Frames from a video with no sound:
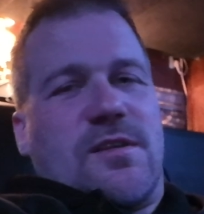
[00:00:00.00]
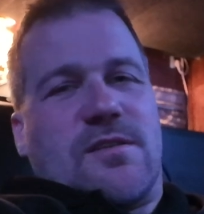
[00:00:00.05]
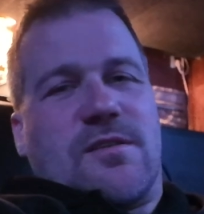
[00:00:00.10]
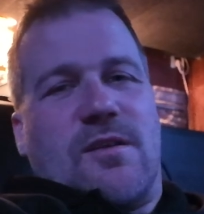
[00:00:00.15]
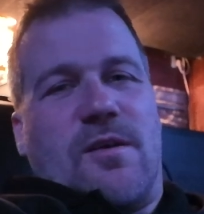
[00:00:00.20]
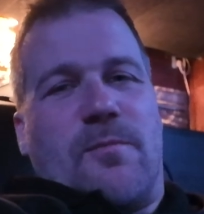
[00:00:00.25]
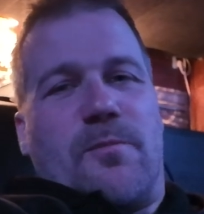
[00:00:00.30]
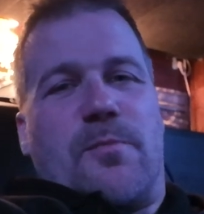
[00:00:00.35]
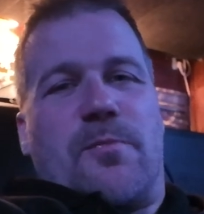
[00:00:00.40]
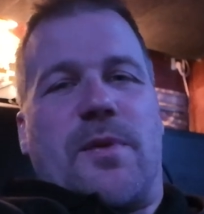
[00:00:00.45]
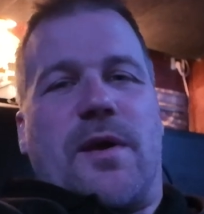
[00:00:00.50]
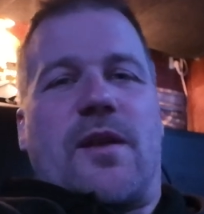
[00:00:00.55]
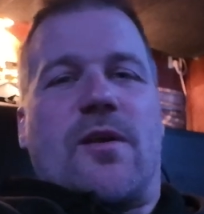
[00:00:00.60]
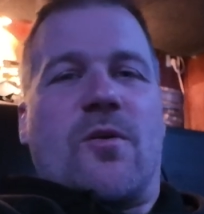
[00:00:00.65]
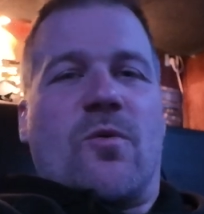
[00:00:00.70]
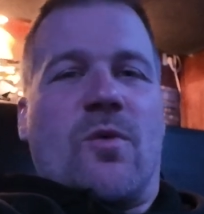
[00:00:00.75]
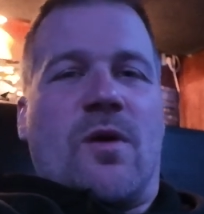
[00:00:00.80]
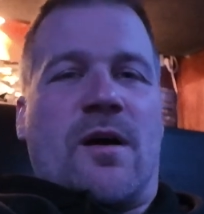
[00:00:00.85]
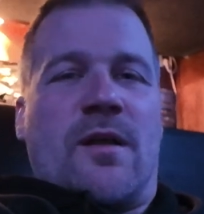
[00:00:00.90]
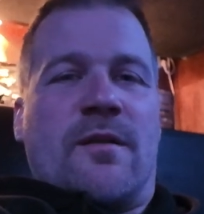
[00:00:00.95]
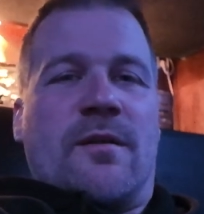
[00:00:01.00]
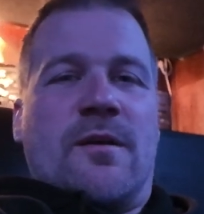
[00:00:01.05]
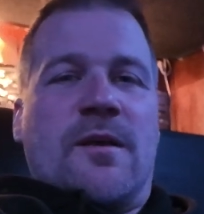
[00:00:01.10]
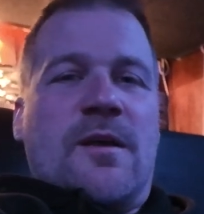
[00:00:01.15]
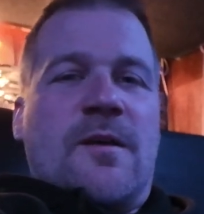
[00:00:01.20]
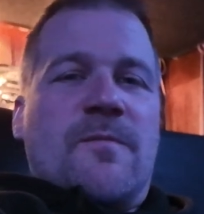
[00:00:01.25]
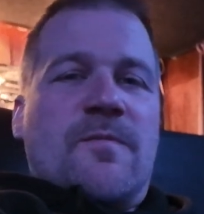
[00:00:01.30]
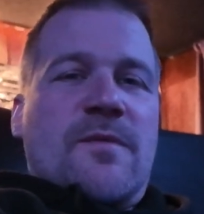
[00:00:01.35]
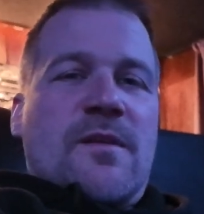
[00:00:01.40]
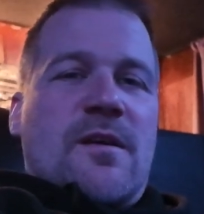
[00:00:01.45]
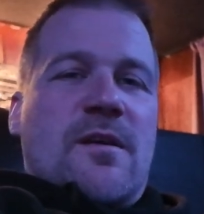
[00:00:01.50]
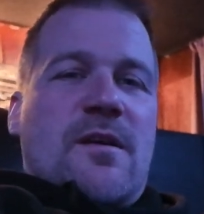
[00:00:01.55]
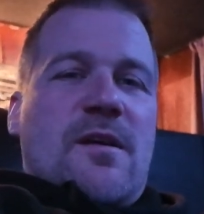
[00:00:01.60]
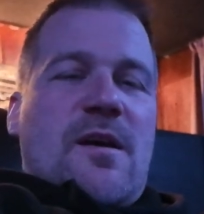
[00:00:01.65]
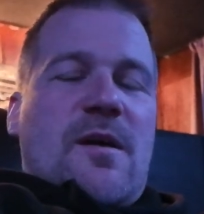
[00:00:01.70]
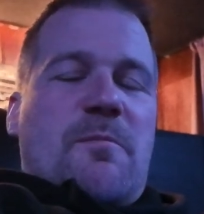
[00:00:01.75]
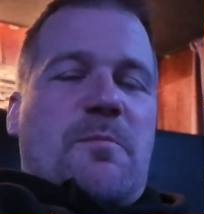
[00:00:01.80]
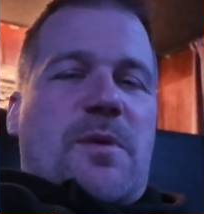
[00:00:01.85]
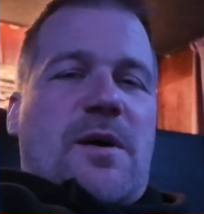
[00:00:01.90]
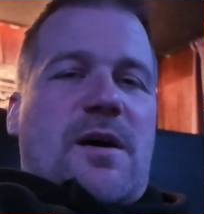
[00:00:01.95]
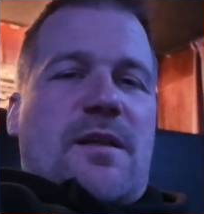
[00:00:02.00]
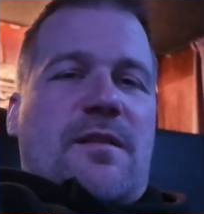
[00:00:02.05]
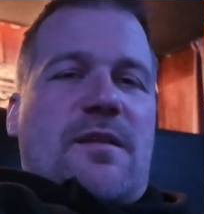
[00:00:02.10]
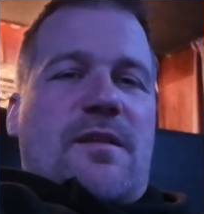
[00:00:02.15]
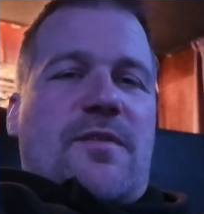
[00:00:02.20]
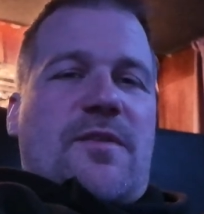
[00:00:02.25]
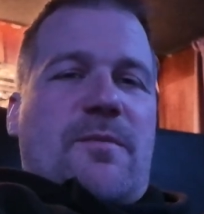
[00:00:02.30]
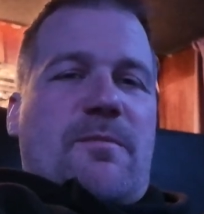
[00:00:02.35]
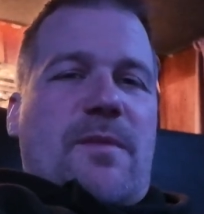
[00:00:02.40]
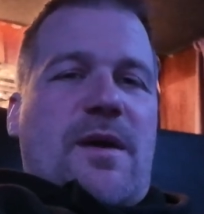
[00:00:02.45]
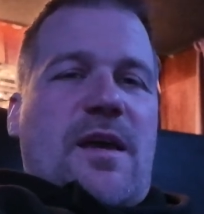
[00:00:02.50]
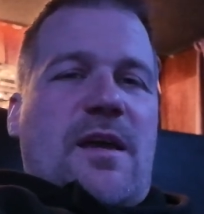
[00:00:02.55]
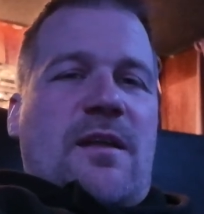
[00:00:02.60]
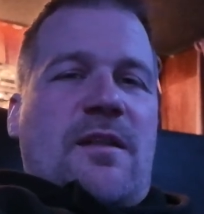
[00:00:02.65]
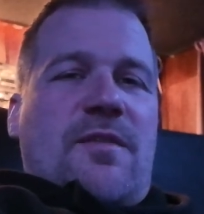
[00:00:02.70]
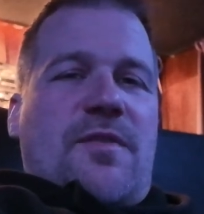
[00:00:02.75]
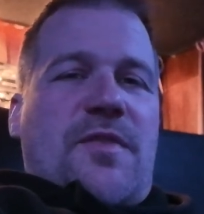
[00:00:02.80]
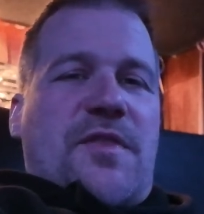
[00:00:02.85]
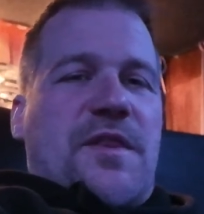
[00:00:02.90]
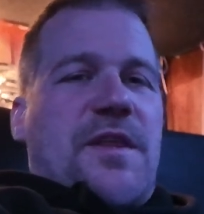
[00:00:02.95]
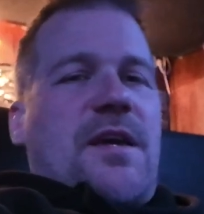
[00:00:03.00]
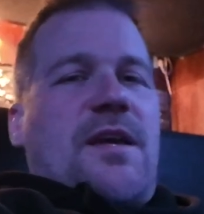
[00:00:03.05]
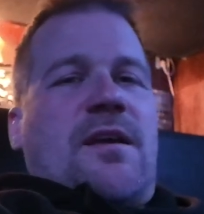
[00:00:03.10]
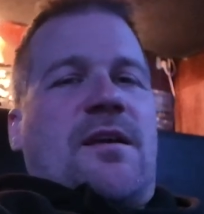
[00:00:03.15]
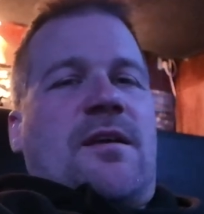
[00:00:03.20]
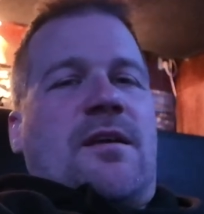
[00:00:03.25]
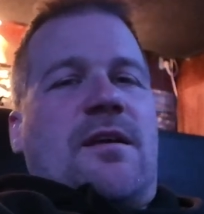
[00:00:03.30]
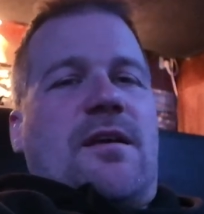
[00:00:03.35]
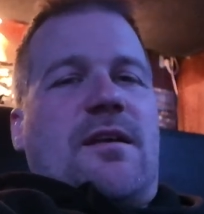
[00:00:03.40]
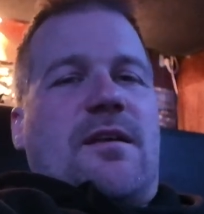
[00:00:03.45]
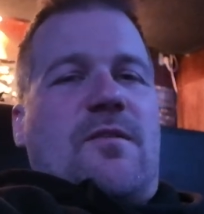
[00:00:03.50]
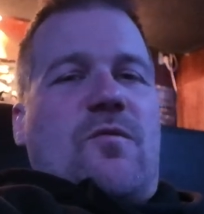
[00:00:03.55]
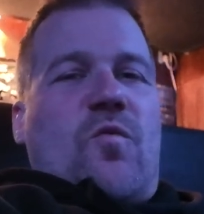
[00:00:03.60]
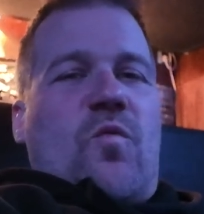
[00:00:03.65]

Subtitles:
is the better one, but the main thing